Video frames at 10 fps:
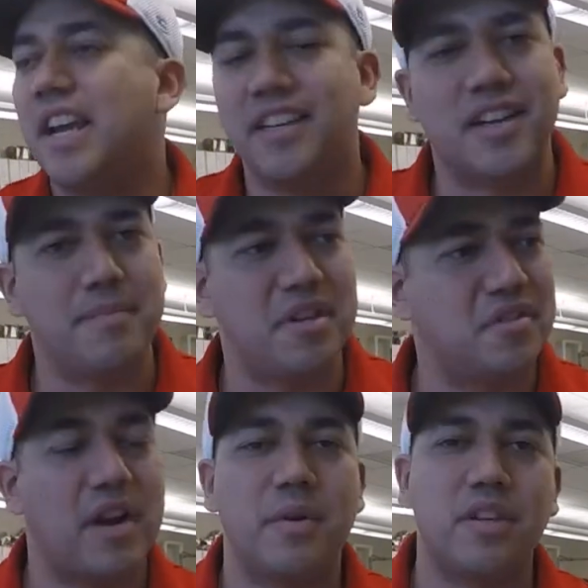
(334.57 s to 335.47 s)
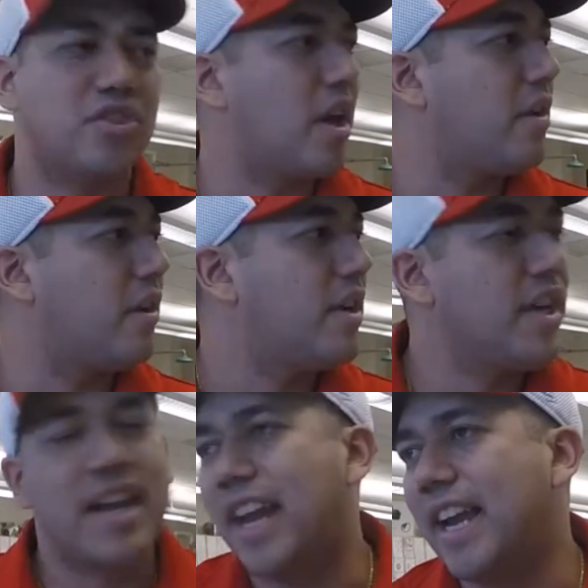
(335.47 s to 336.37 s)
and commiserate with each other
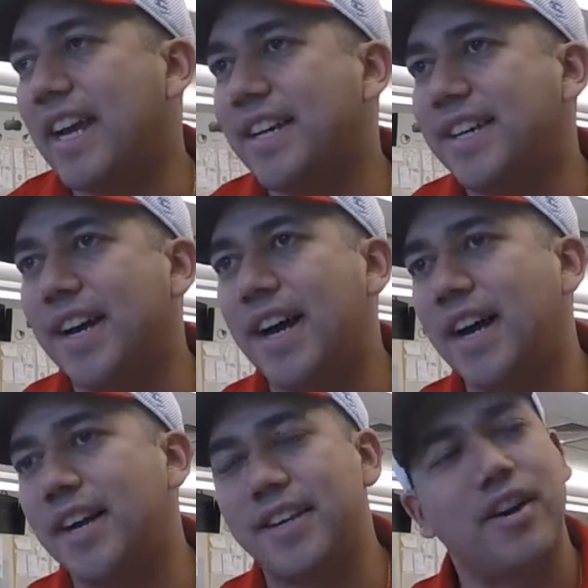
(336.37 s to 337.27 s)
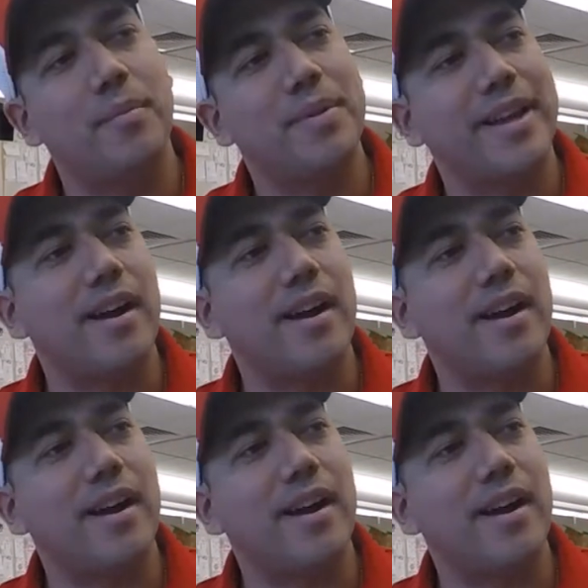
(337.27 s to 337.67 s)
and be like,